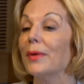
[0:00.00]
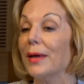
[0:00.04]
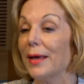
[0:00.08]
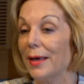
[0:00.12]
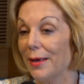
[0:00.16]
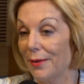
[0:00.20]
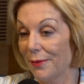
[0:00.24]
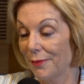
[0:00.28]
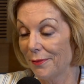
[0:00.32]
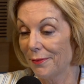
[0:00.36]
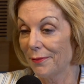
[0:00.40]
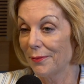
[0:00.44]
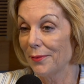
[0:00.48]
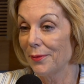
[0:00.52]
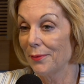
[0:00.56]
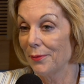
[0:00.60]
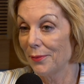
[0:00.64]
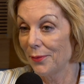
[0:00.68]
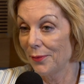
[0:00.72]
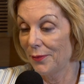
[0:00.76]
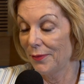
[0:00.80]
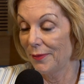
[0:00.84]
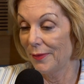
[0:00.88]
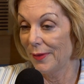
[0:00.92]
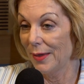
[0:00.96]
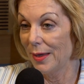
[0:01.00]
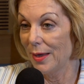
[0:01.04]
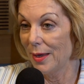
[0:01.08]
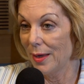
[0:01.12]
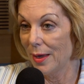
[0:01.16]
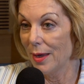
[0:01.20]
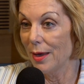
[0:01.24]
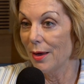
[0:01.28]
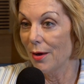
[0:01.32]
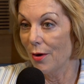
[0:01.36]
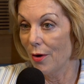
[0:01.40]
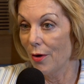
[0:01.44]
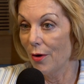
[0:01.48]
is
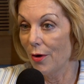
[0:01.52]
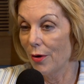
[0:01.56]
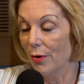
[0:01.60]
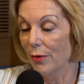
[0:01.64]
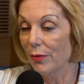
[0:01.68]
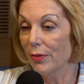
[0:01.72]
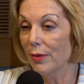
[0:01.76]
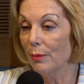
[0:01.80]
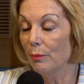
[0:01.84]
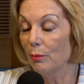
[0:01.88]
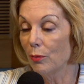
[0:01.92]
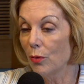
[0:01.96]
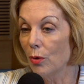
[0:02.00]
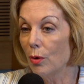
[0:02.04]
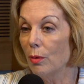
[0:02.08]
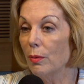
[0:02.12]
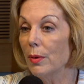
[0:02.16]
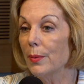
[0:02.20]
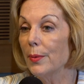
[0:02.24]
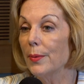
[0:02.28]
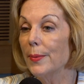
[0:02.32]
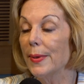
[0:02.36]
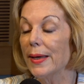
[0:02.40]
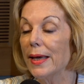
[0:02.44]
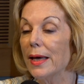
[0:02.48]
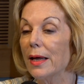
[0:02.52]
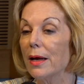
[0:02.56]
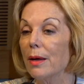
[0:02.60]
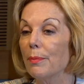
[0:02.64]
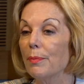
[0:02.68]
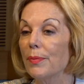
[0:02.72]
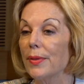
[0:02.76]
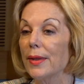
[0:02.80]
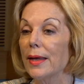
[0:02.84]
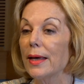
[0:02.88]
CEO. The more women we get up